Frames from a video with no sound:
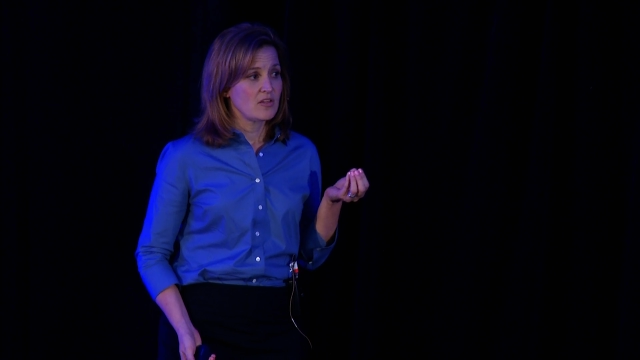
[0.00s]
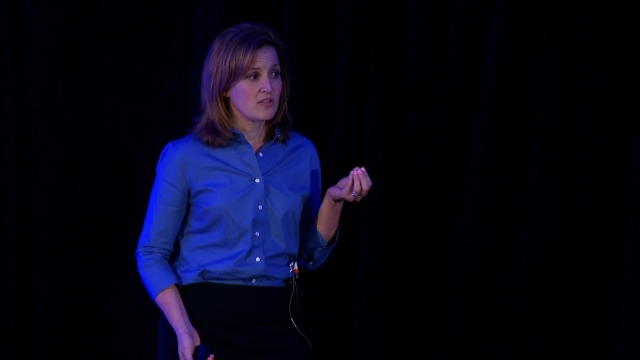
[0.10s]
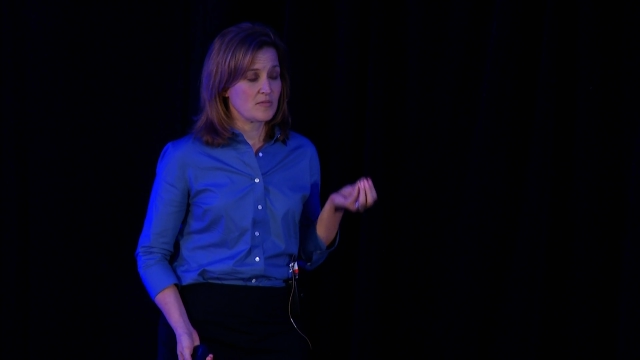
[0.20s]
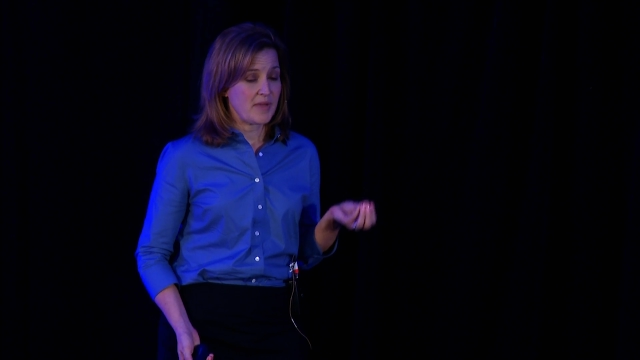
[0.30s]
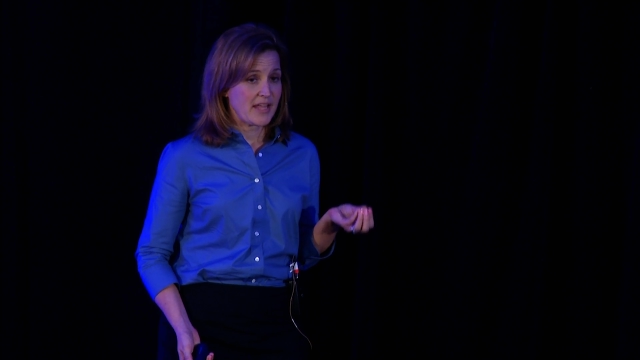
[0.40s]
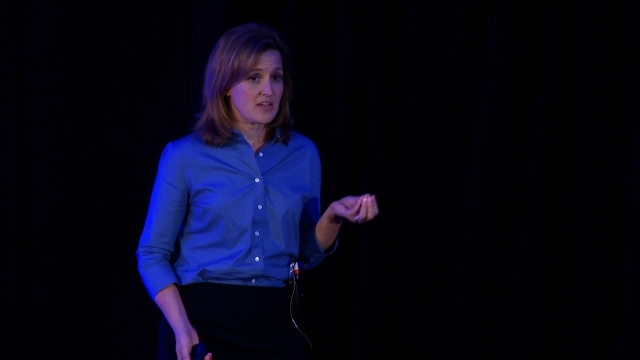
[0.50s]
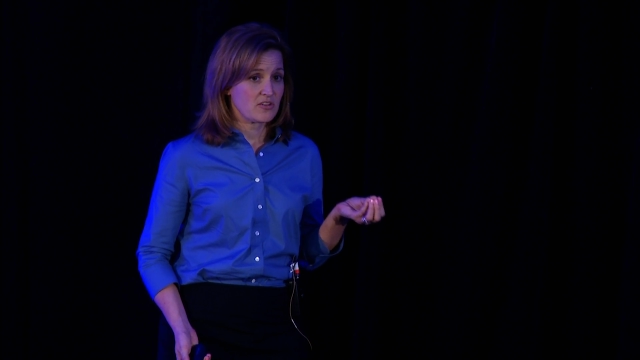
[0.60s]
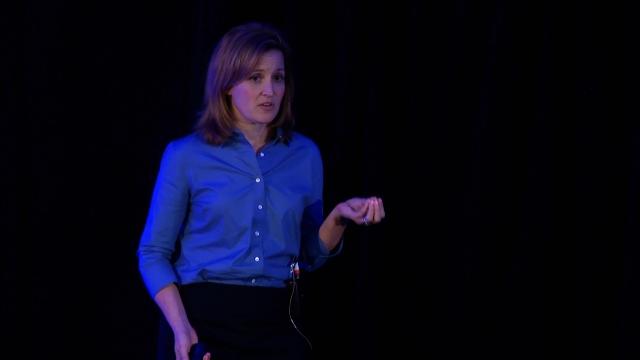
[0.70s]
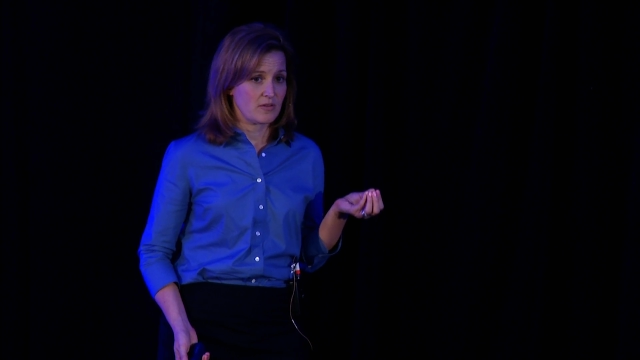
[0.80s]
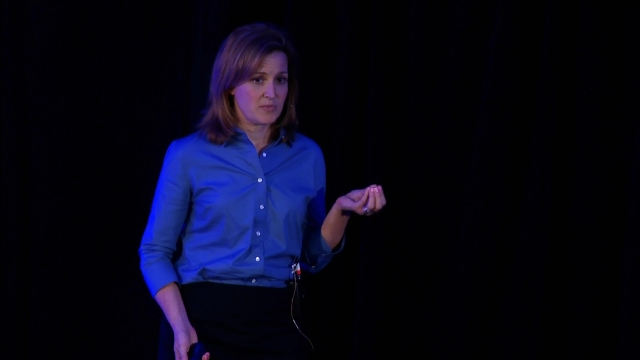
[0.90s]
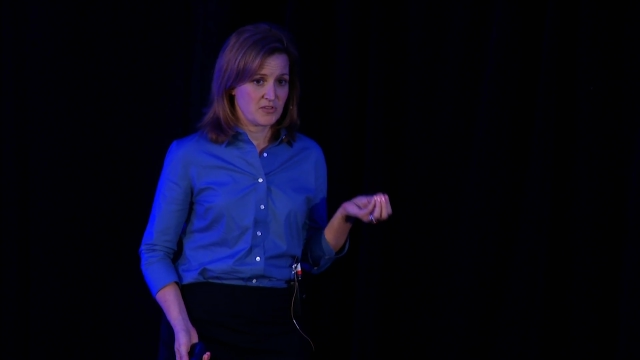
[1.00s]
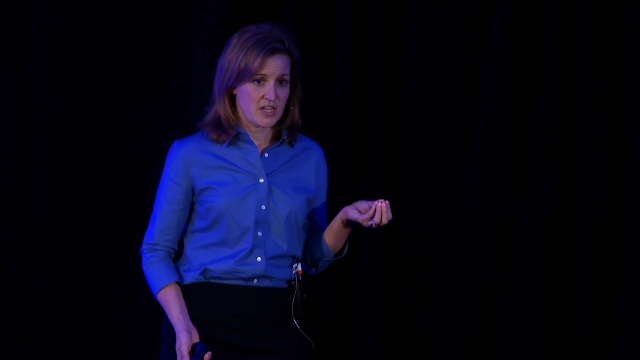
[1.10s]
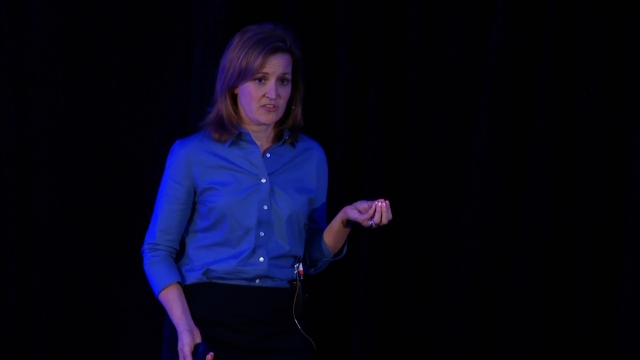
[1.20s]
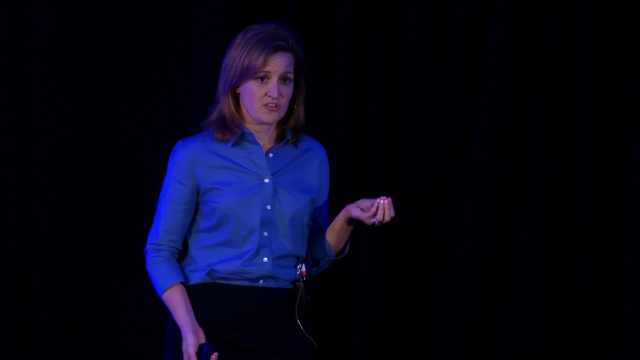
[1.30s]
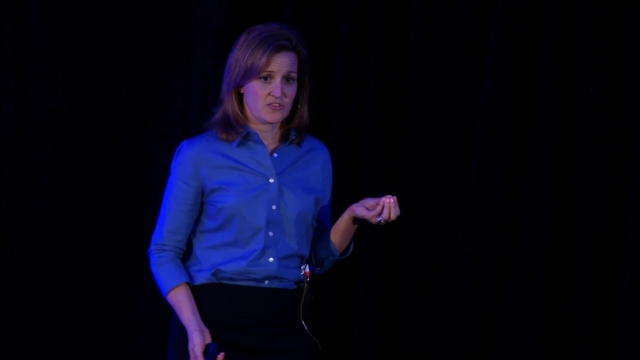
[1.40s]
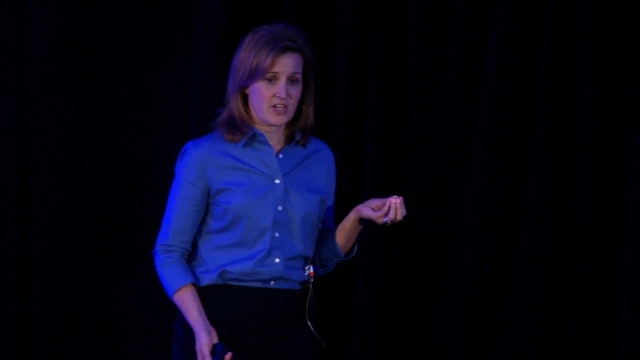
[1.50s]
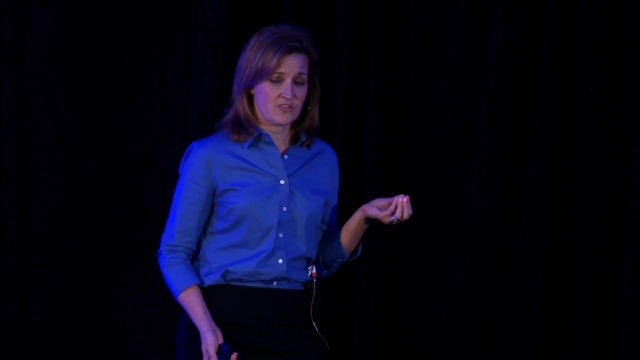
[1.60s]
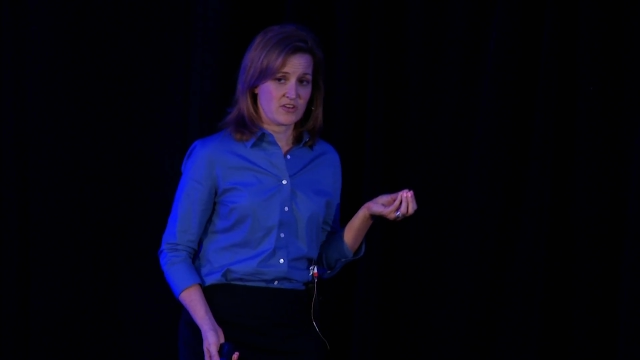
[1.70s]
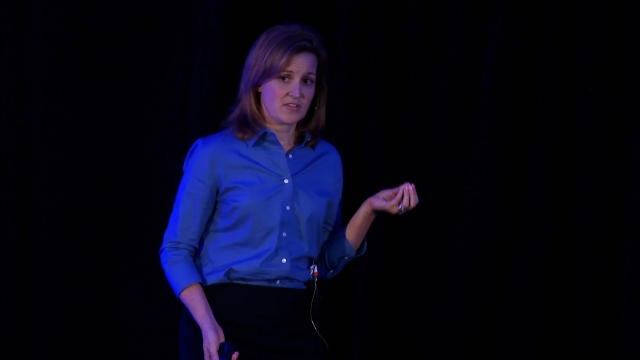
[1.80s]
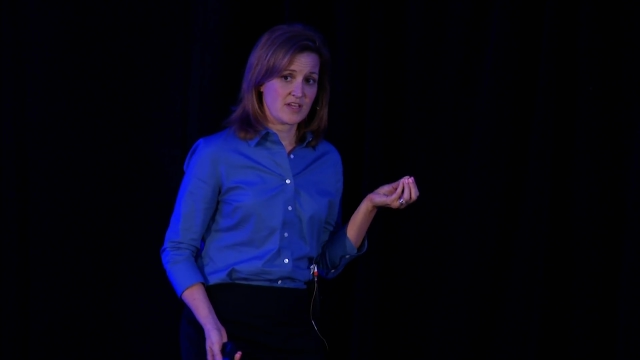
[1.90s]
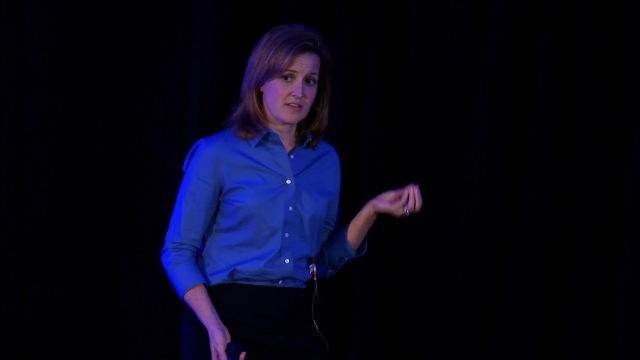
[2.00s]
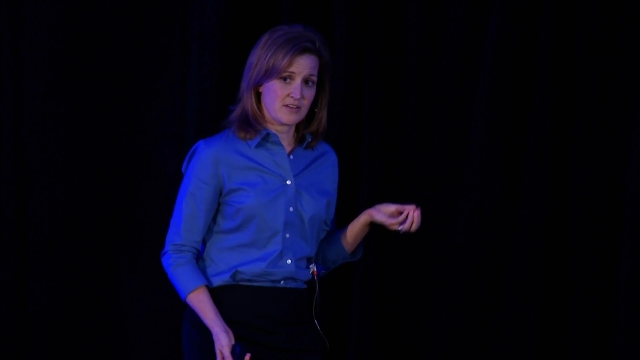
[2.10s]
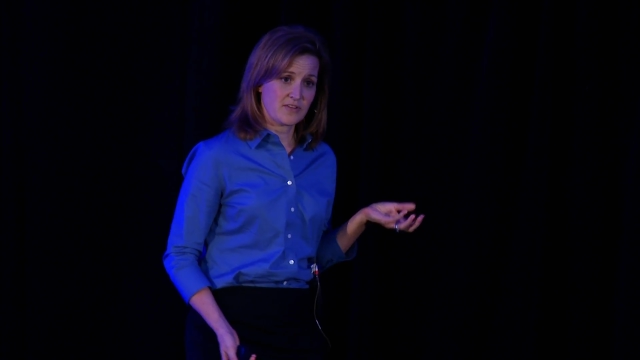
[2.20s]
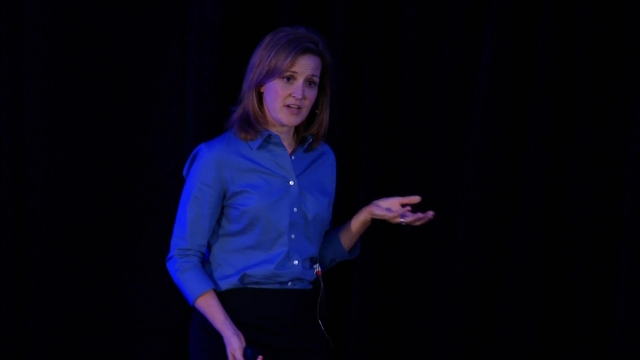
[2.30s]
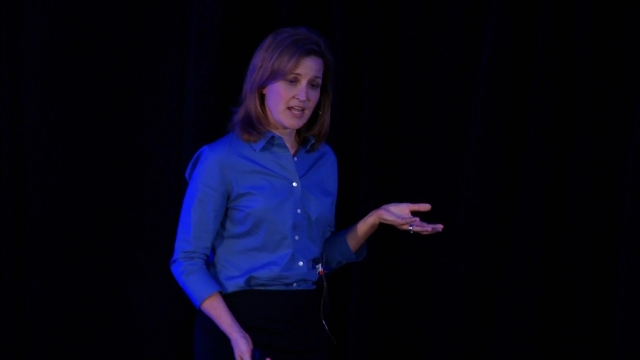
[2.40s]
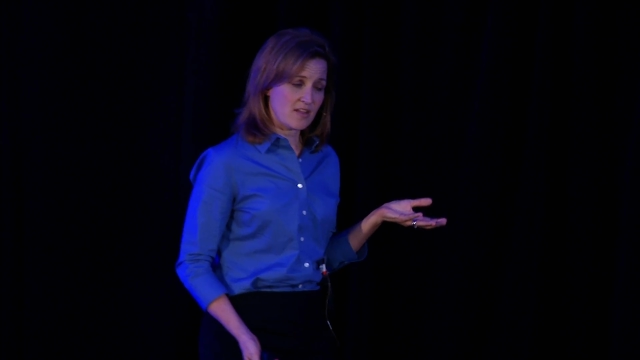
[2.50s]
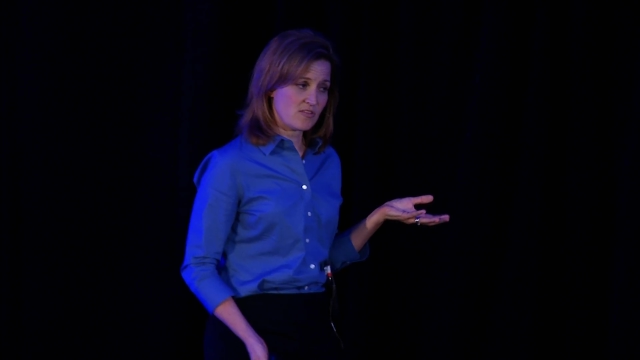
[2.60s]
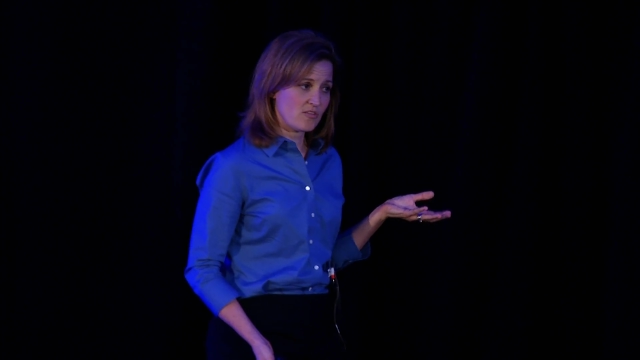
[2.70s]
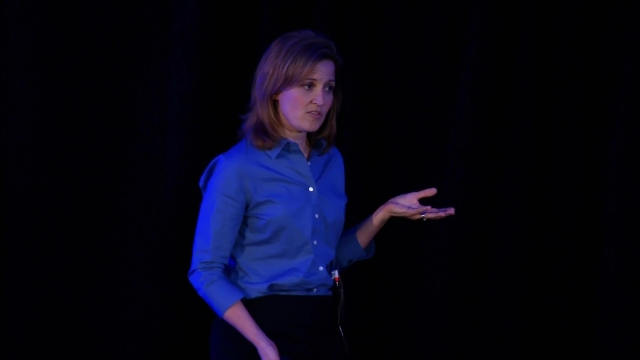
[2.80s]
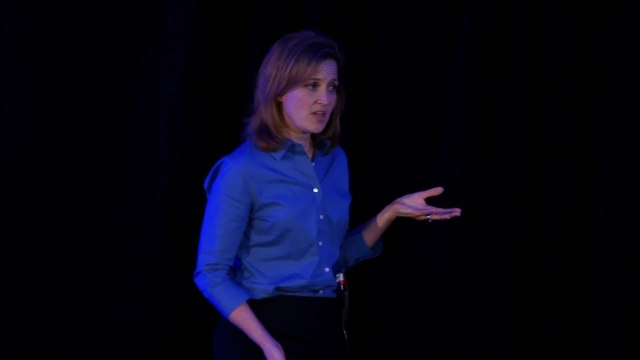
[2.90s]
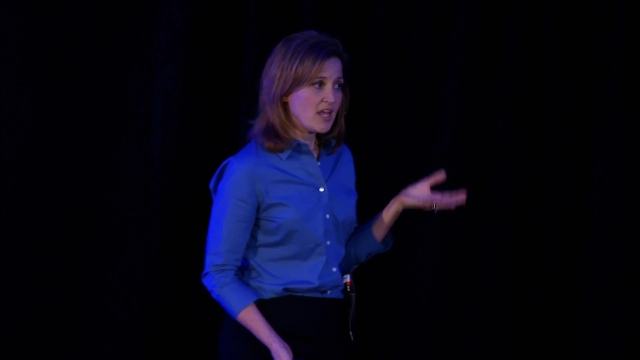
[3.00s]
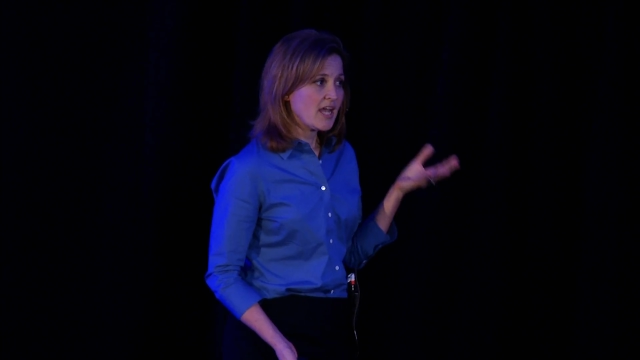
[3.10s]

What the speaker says: somatic mutation changes in different cancers